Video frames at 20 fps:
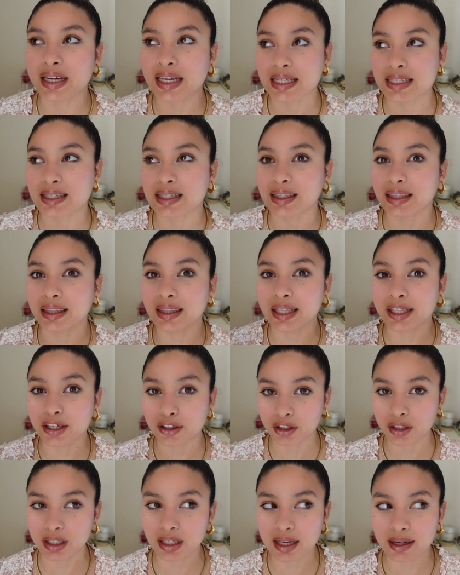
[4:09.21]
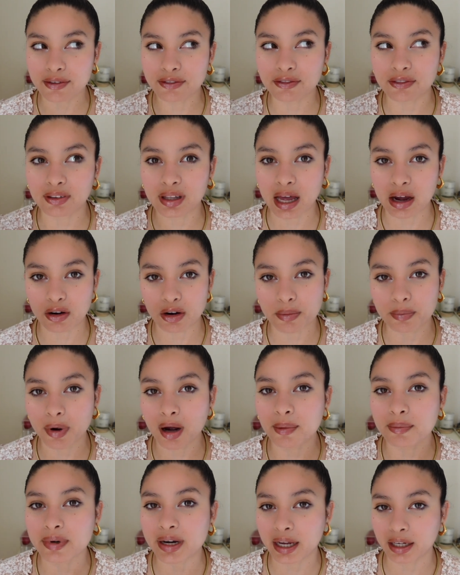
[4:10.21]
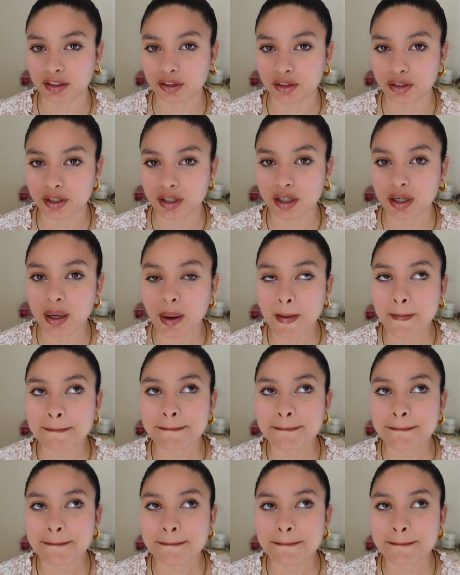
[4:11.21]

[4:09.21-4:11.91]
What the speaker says: is literally Flowerbomb nectar,